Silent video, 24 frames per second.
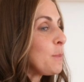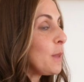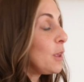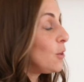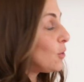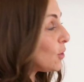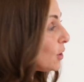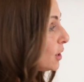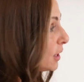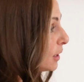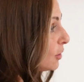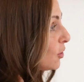
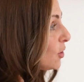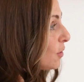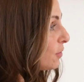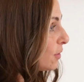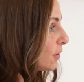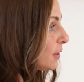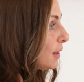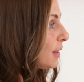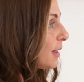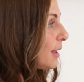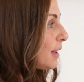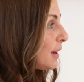You can look
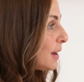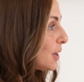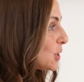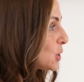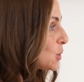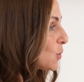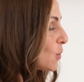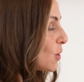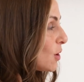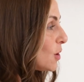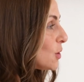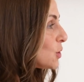for the light
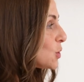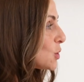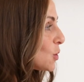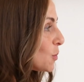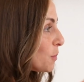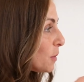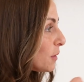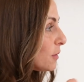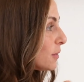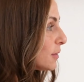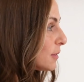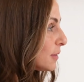elsewhere also,
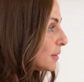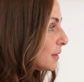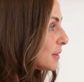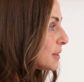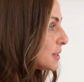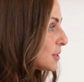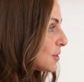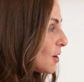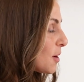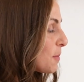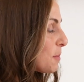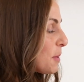but
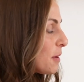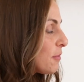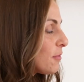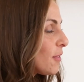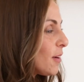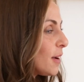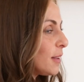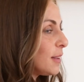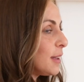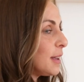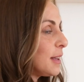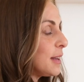start by
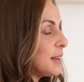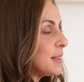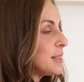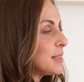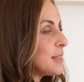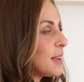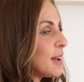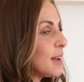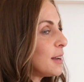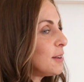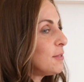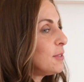finding it
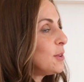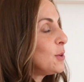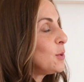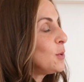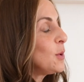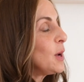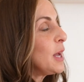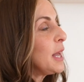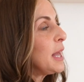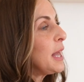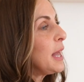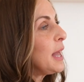inside of
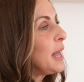you.